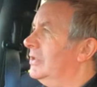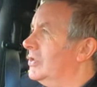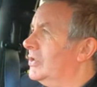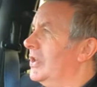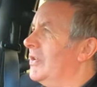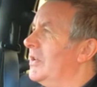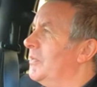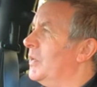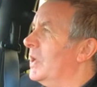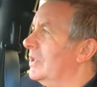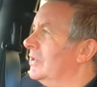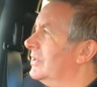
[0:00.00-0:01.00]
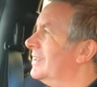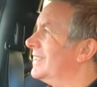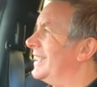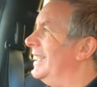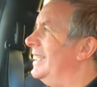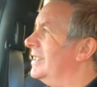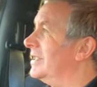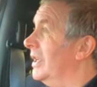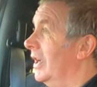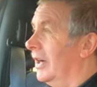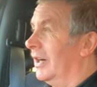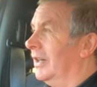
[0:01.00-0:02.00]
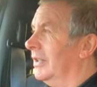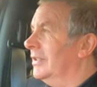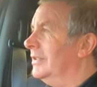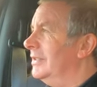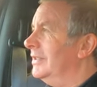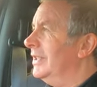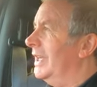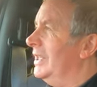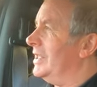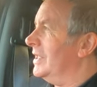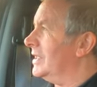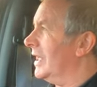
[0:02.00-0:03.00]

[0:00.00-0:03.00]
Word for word: steering wheels, seats. Oh, heated